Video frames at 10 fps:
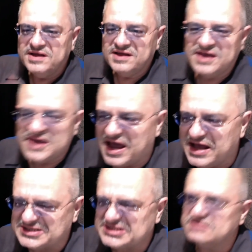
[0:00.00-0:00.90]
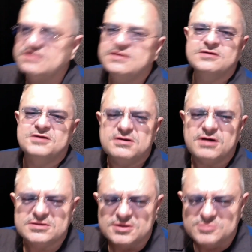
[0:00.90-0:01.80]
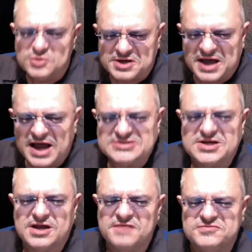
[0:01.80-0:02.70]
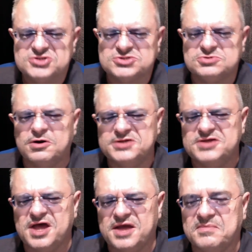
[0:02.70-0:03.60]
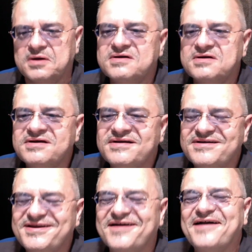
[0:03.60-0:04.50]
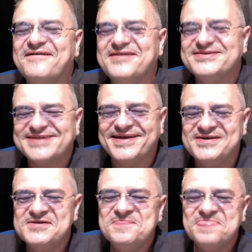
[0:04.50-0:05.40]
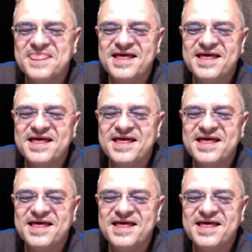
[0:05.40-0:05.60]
boom, cats. There are no more cats. I have destroyed them. I always say,